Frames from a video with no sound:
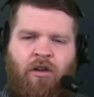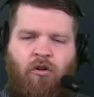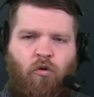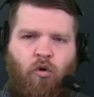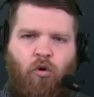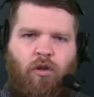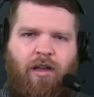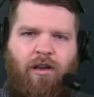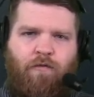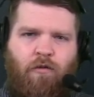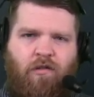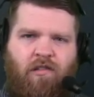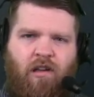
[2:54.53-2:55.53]
grueling
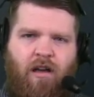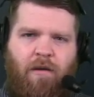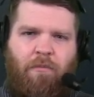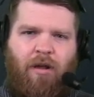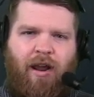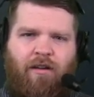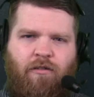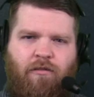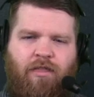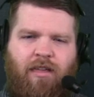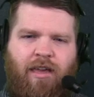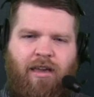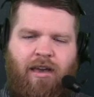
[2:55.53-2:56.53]
for some, but I do
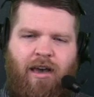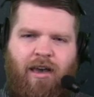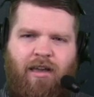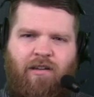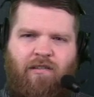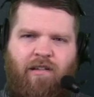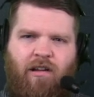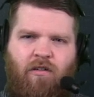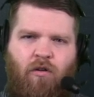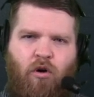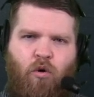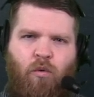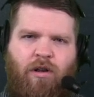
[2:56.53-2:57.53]
think in
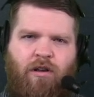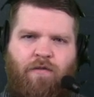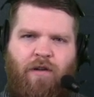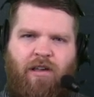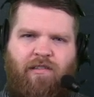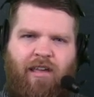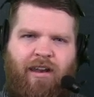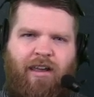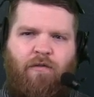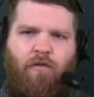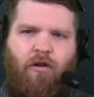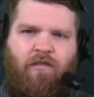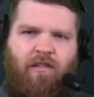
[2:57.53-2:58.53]
general, when you face any
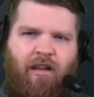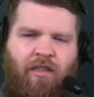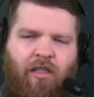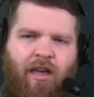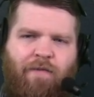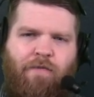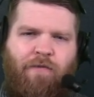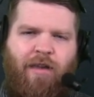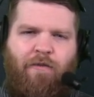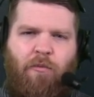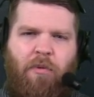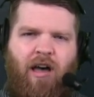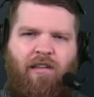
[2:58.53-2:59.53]
adversity in life, if you
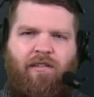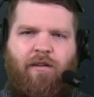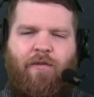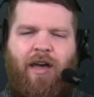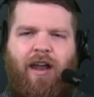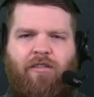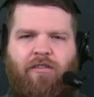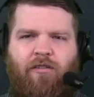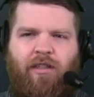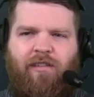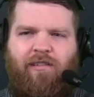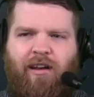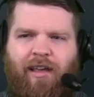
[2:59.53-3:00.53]
have a positive attitude,
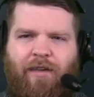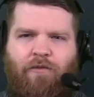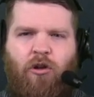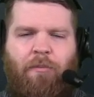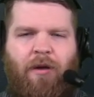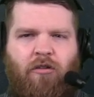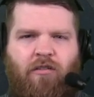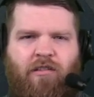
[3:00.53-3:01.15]
that's going to give you a better